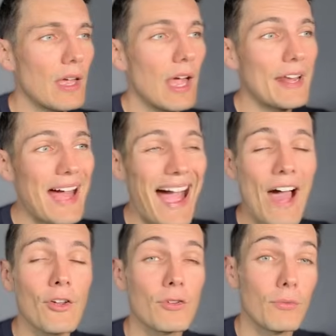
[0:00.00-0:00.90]
and
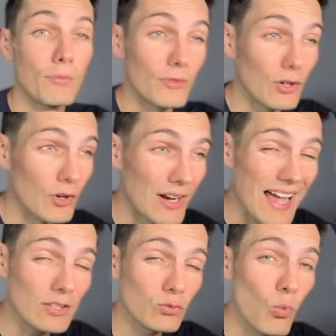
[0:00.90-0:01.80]
out of the
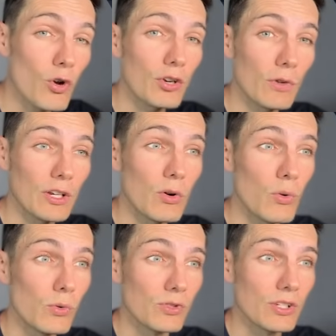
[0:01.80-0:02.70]
last 100
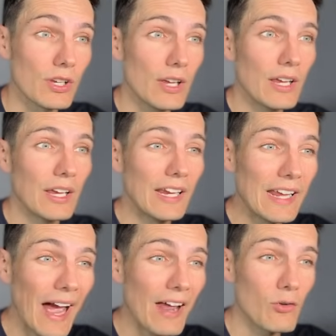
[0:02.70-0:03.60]
calls, it
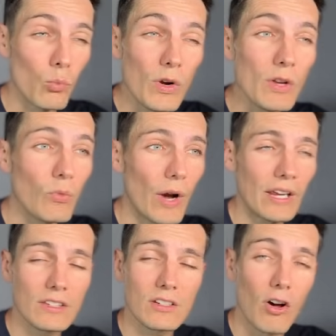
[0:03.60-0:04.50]
had a win
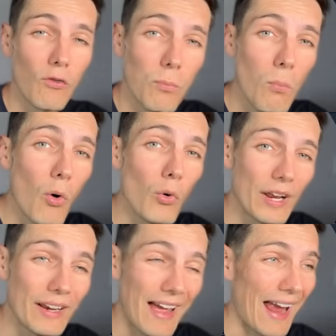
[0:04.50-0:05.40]
rate of more
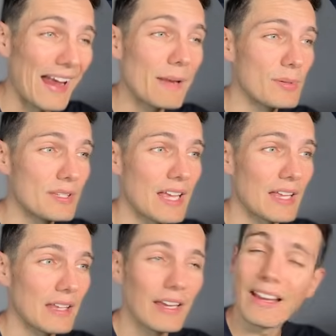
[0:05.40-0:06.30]
than 80%.
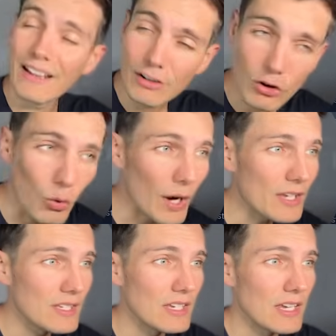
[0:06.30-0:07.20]

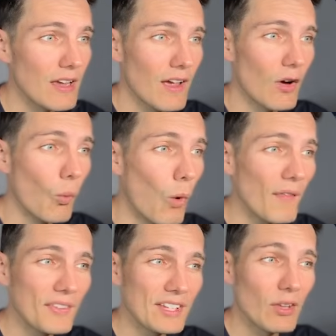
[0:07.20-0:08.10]
Crazy.
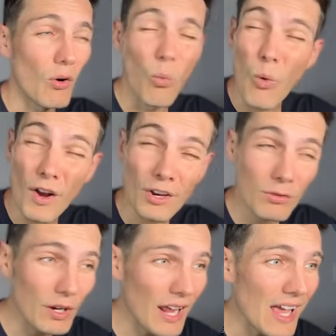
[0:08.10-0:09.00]
One did
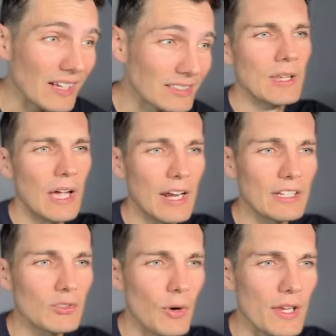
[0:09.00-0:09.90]
100x, and that's
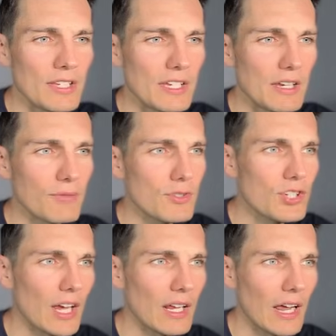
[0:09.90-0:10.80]
crazy. If you
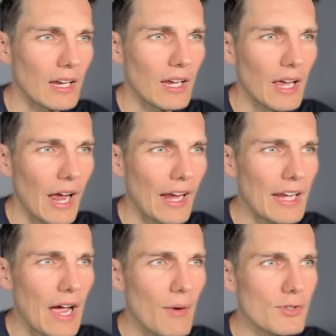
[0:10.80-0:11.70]
check like 8
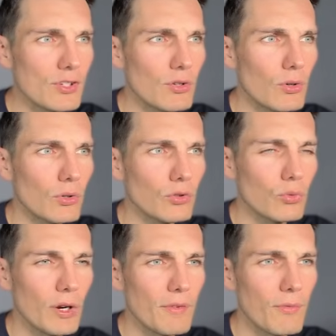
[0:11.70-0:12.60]
hours ago,
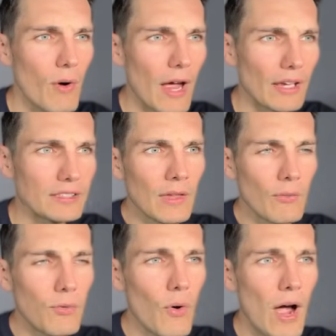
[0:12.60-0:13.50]
24x,
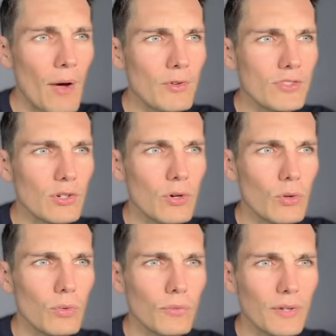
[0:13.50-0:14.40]
4 hours ago,
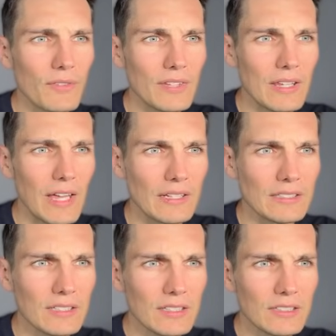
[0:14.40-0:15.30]

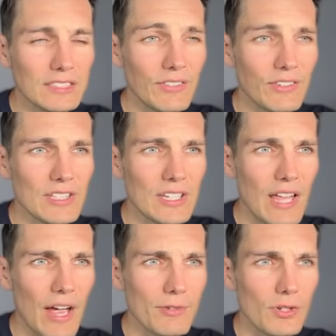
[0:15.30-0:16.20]
15x, 17
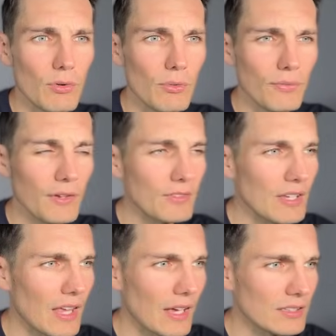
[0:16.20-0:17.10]
hours ago,
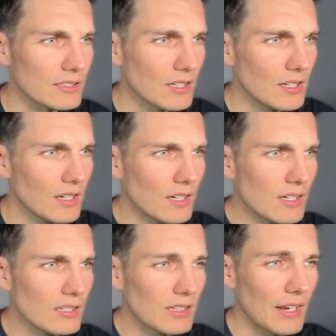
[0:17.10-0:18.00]
15x,
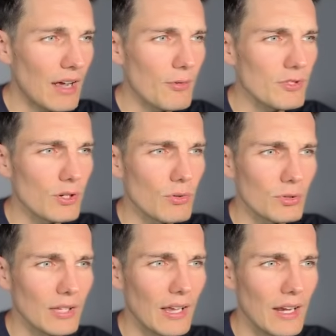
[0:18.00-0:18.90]
10 hours ago,
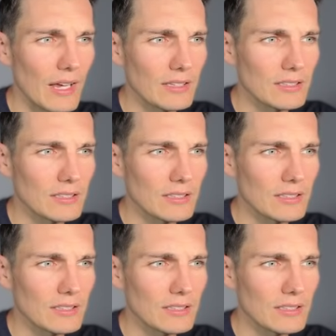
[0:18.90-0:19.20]
10x.